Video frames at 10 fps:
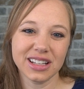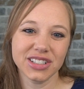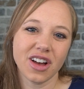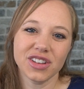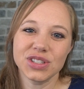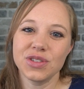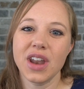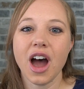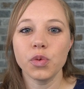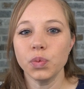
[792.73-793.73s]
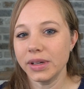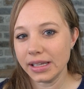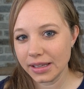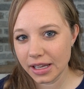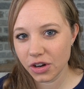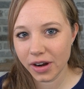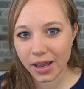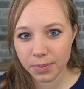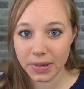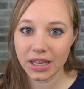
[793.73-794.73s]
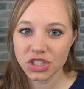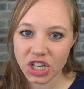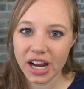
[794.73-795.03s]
There's also not really a great beach